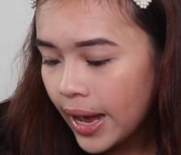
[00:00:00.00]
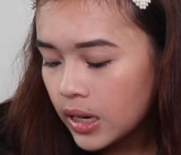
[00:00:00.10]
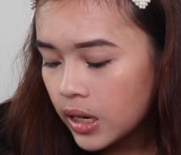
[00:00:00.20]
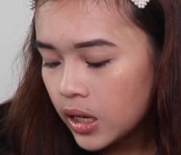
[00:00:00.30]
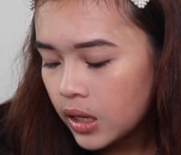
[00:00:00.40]

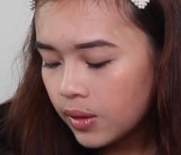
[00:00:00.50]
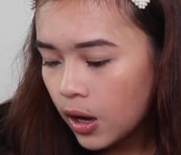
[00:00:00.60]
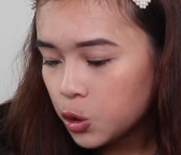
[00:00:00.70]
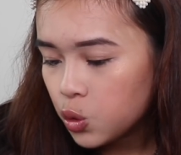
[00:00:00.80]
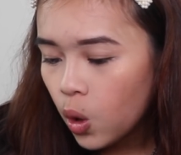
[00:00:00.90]
candy,
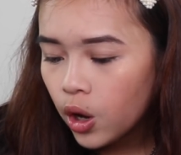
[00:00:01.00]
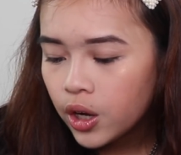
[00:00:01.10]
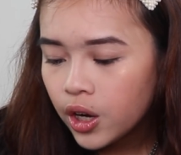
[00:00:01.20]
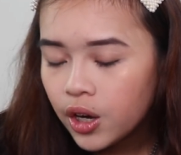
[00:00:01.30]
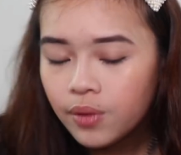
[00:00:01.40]
how to
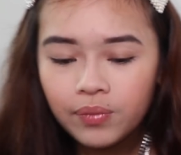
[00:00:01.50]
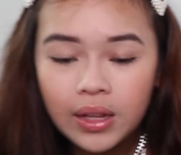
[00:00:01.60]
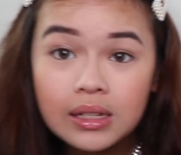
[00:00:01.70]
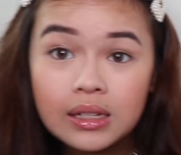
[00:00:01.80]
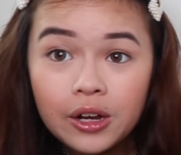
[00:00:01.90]
order,
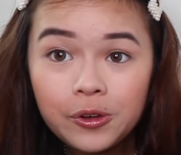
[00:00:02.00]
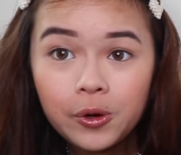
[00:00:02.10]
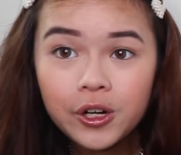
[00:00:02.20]
this is how you